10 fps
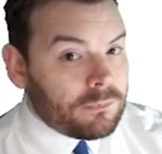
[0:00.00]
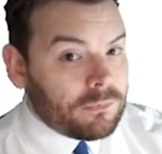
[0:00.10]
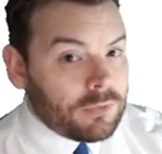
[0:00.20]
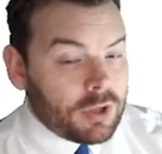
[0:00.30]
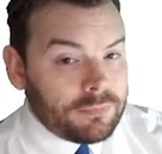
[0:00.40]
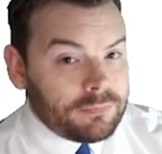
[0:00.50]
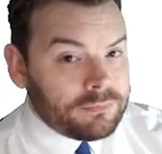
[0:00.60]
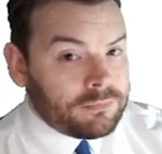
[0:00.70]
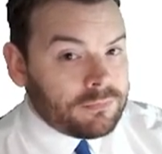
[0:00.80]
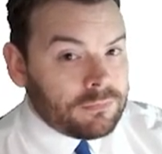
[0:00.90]
No?
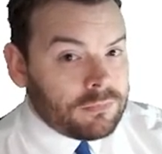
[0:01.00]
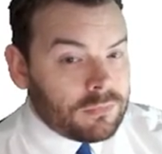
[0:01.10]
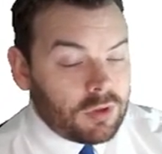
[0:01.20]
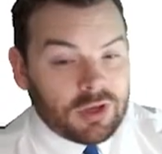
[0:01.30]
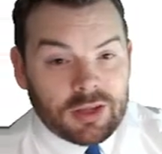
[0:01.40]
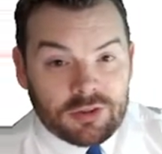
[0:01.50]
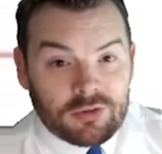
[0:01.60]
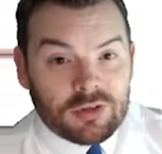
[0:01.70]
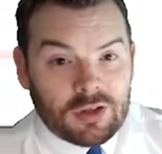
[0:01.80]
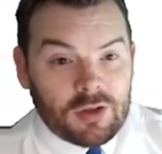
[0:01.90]
Okay, that's
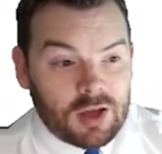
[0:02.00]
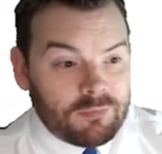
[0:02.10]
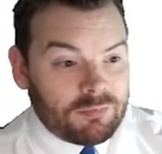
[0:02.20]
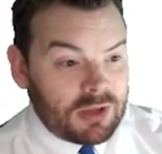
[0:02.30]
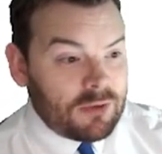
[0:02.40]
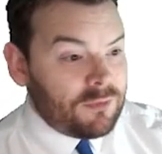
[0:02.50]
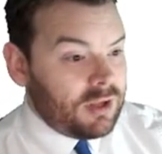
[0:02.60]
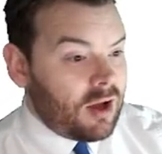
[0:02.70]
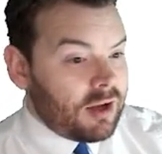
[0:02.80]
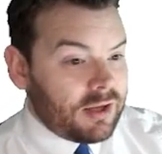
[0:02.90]
good. I, I've
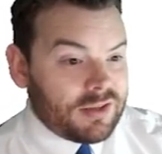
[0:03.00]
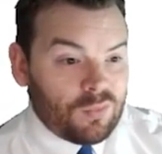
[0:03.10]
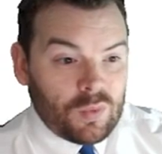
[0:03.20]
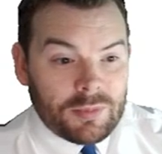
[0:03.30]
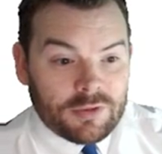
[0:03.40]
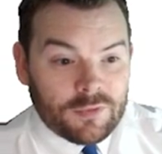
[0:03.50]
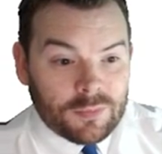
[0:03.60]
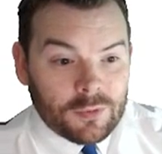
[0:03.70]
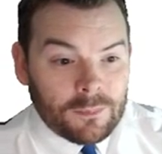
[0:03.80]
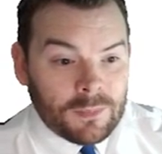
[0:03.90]
definitely highlighted women's
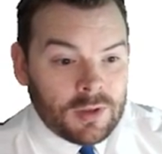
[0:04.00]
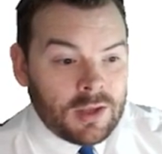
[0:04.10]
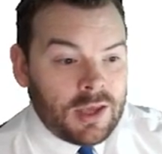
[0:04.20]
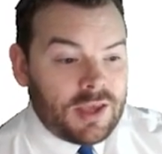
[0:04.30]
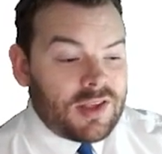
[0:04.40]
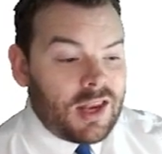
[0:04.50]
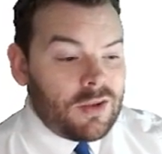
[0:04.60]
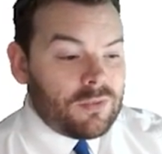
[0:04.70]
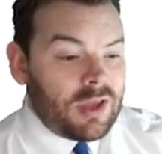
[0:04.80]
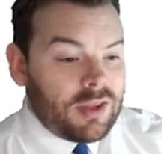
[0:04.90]
football. Is there
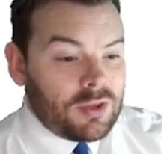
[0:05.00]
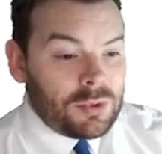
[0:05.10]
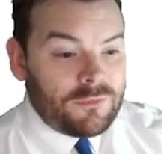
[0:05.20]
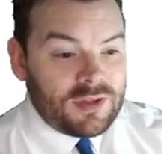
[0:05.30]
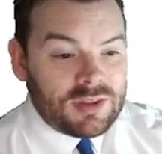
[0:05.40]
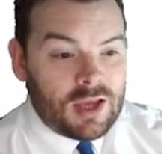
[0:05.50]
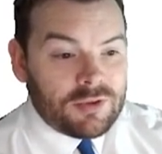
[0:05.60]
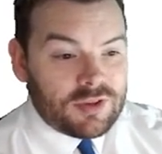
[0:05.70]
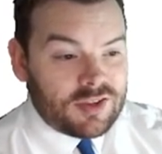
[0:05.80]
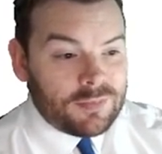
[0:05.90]
anyone there that would think that
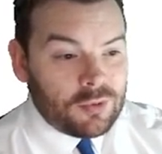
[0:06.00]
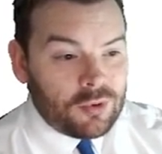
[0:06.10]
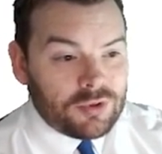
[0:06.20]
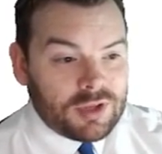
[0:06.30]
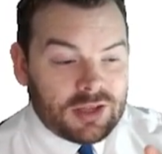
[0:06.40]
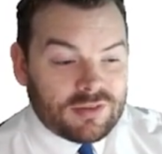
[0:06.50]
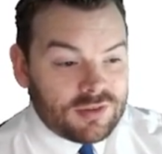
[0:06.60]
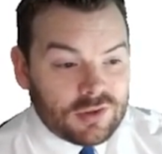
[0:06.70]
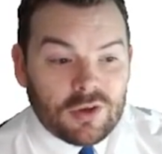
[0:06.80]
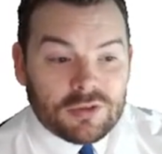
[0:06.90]
was a sport that's
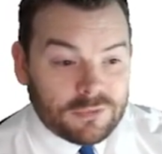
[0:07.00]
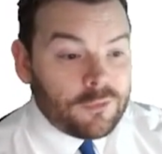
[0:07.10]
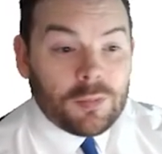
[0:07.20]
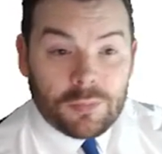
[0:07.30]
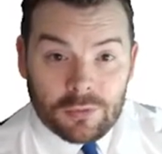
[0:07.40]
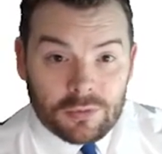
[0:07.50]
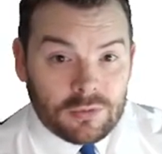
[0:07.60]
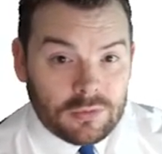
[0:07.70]
not football?